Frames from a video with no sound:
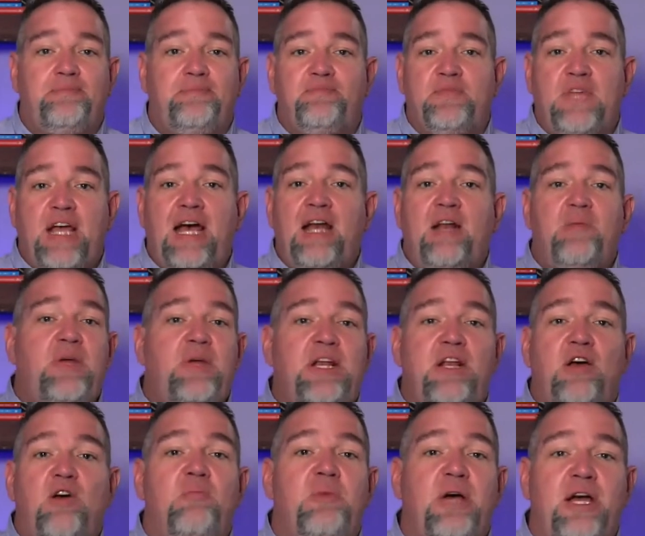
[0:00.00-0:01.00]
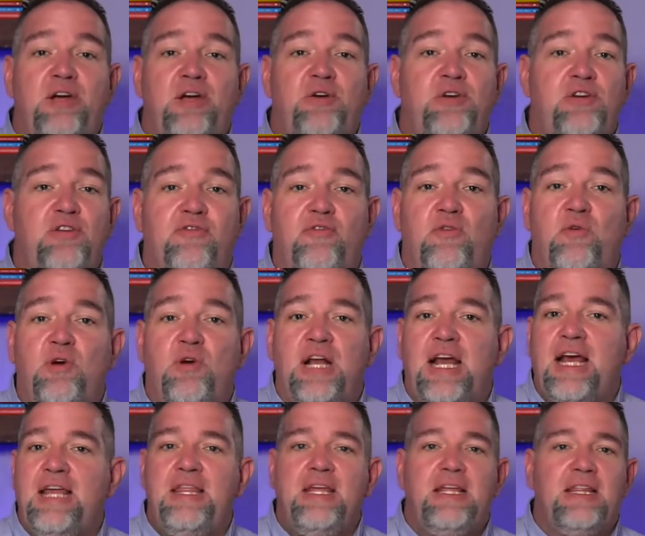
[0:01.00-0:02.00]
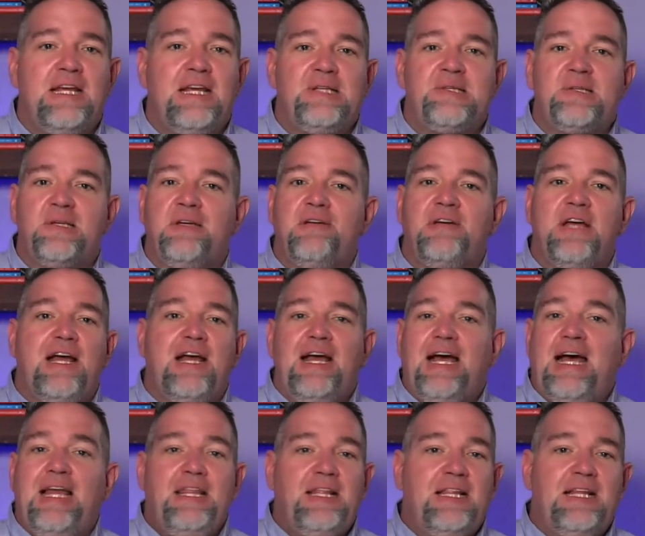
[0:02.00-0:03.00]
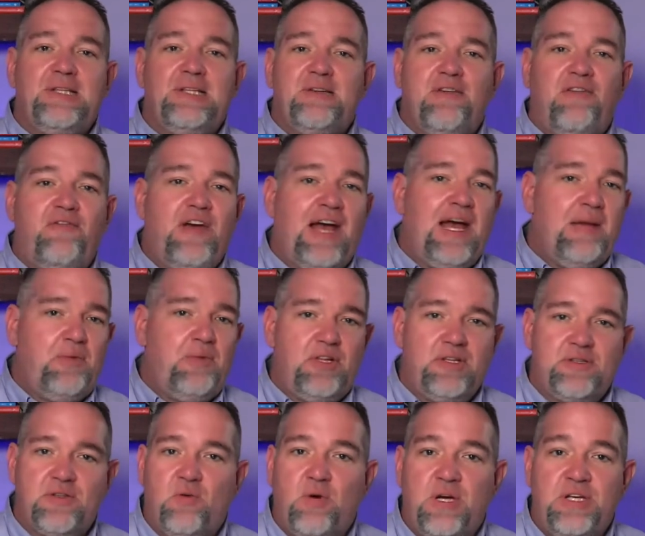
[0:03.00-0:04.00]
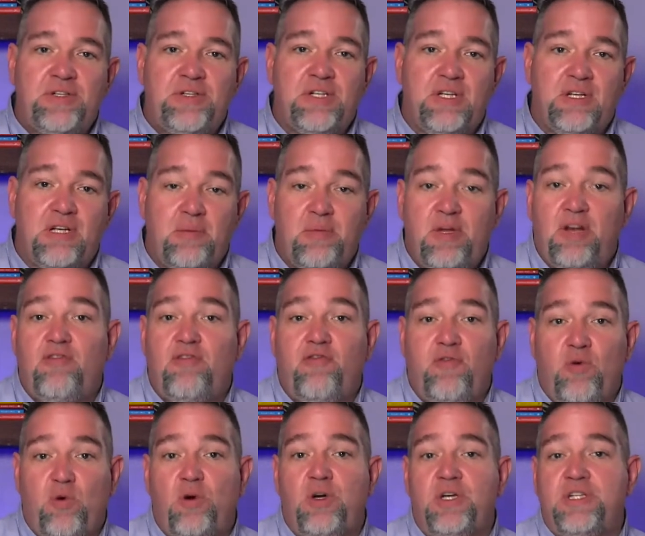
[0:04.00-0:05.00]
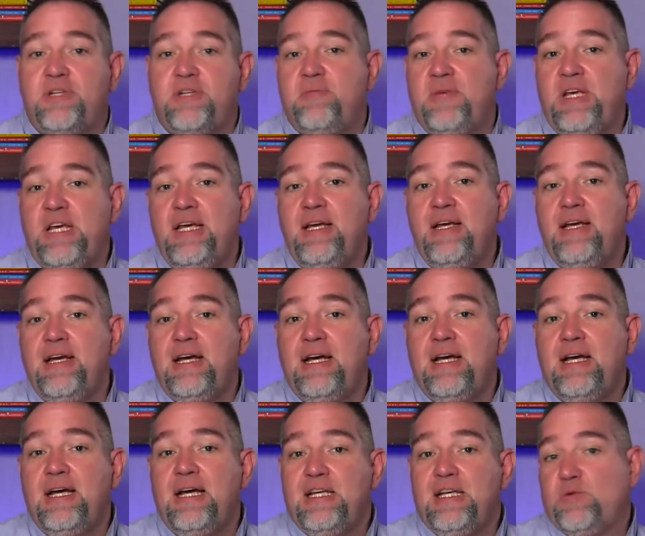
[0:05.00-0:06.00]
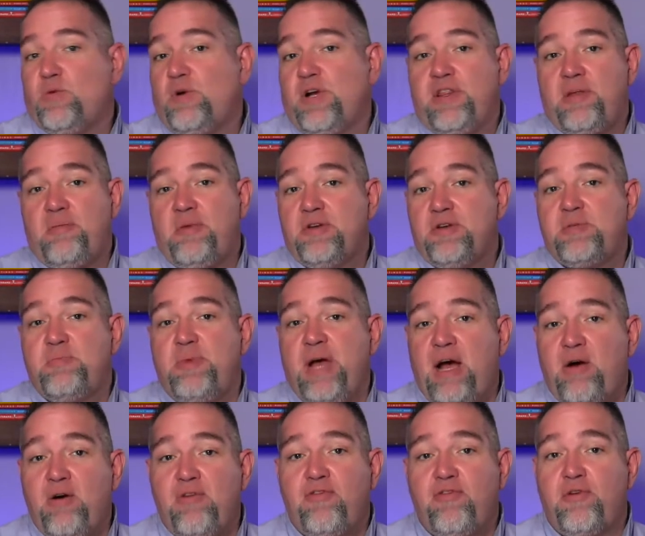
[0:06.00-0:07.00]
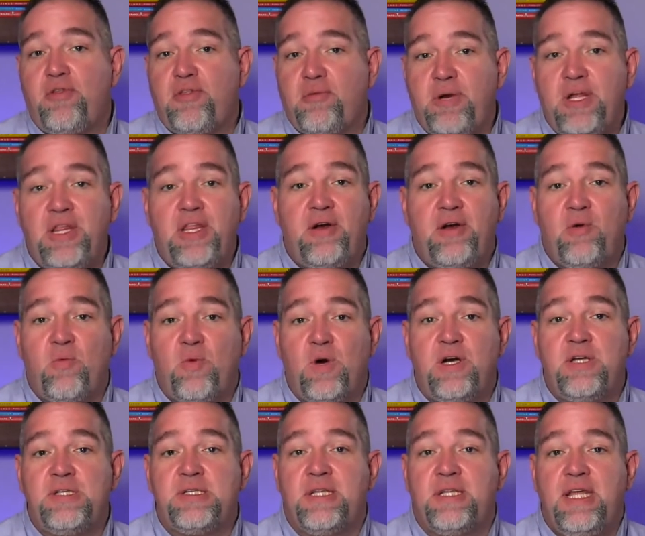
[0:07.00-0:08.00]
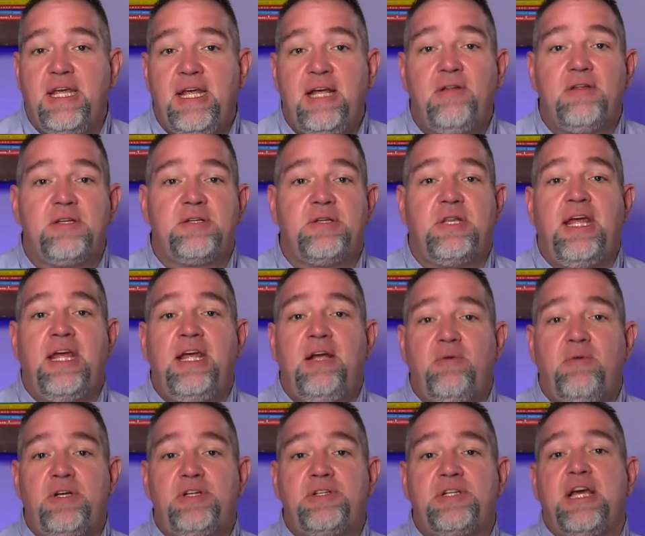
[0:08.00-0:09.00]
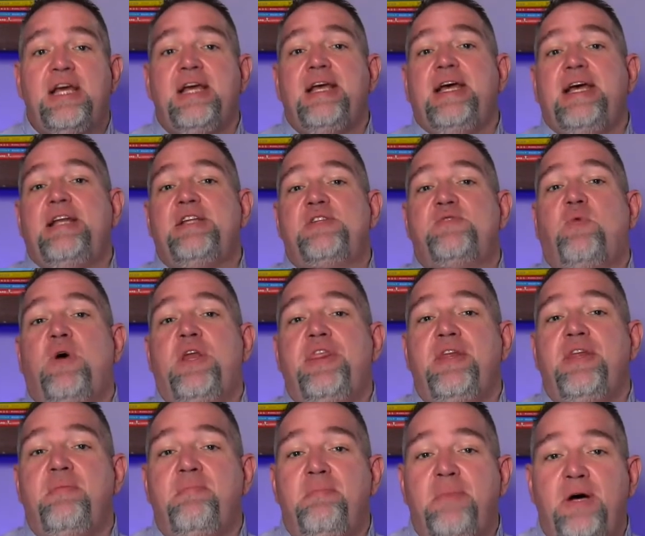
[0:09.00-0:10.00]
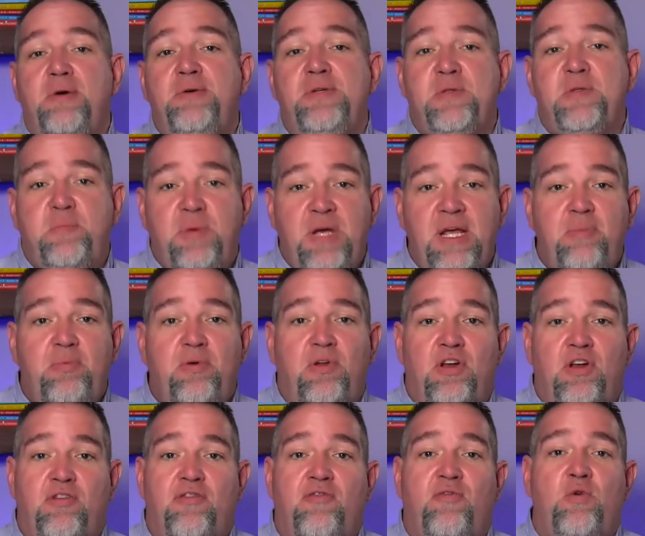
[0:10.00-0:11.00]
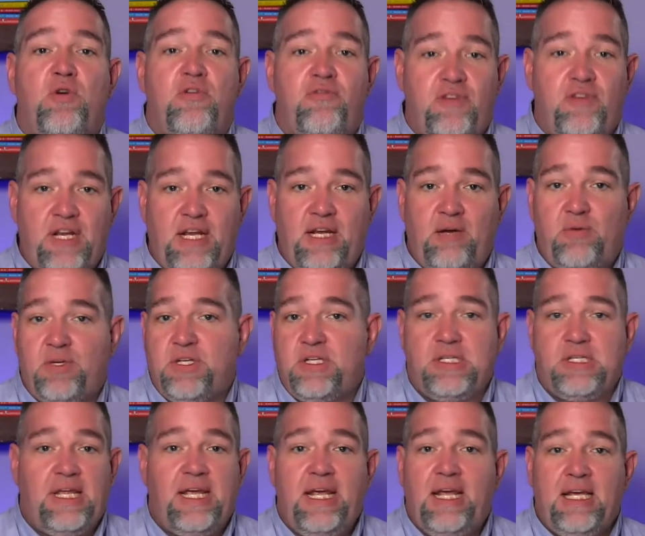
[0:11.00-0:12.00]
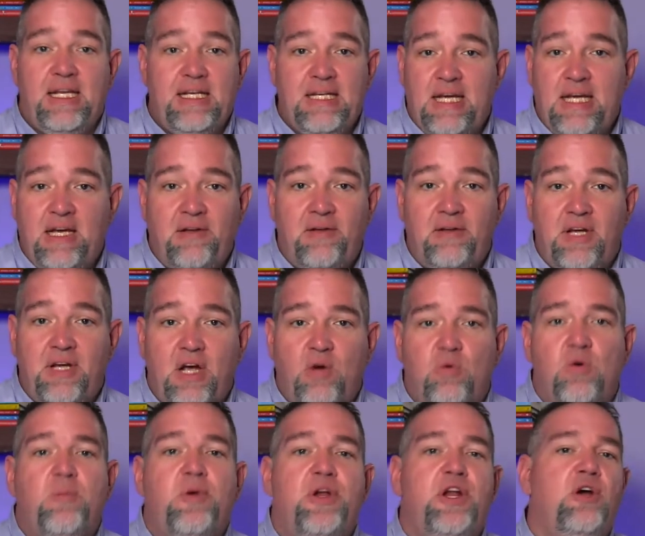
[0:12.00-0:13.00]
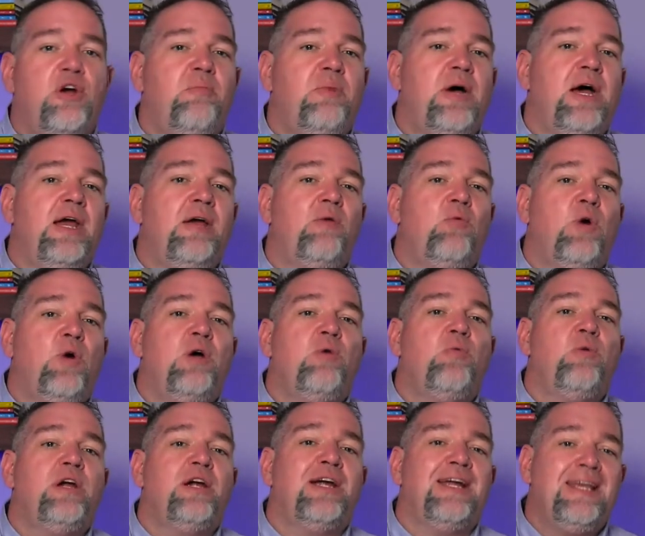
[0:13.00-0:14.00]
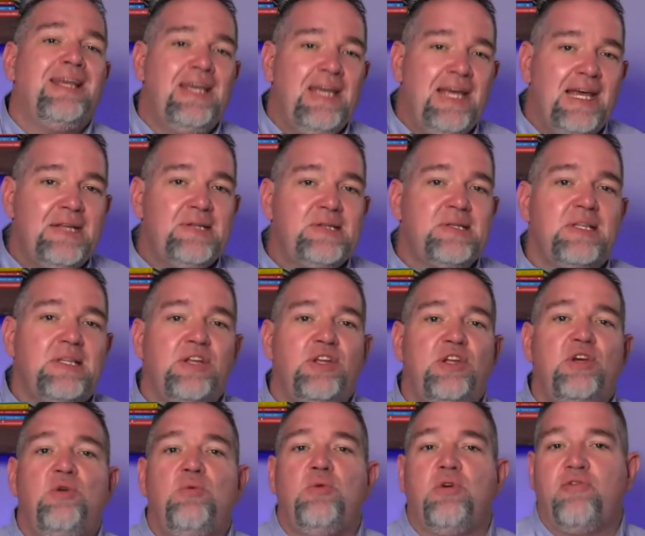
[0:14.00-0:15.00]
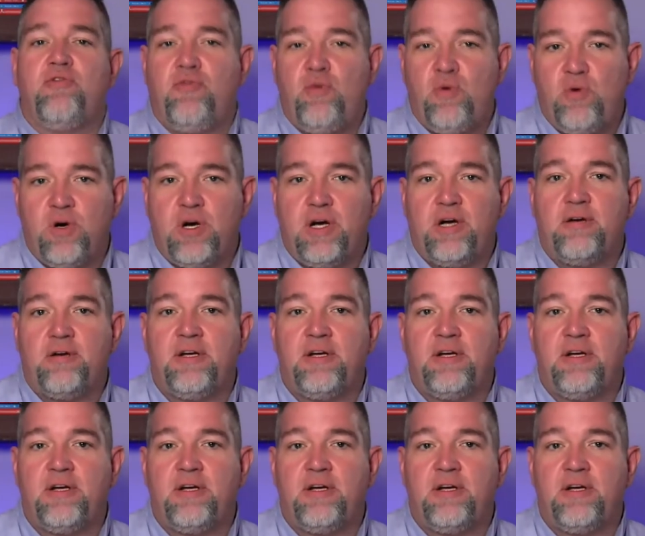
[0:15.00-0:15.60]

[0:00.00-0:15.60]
how to be known by who you're for. And I think that's a fabulous question. I mean, for, to me, is one of the most powerful three-letter words in the English language. And it's one that most people are forfeiting. We're just laying it down. We're more known by what we're against than who we're for.